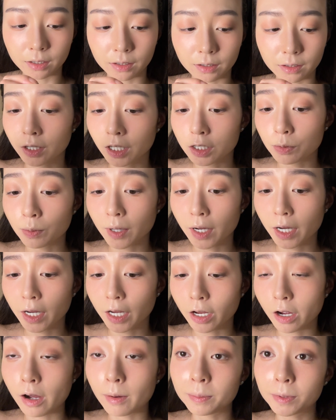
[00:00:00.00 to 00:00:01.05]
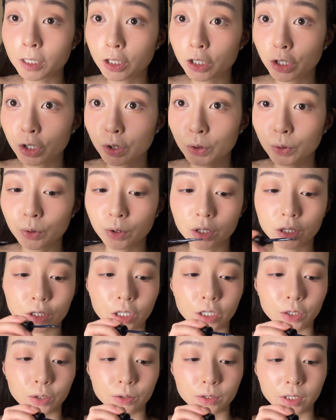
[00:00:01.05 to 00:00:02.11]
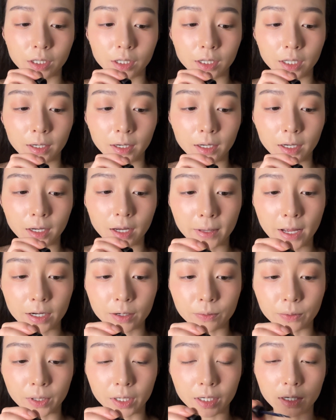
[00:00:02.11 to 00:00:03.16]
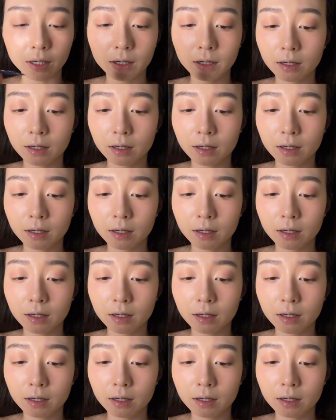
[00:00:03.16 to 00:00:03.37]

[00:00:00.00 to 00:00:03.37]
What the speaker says: So that's why I opted to start using the black one.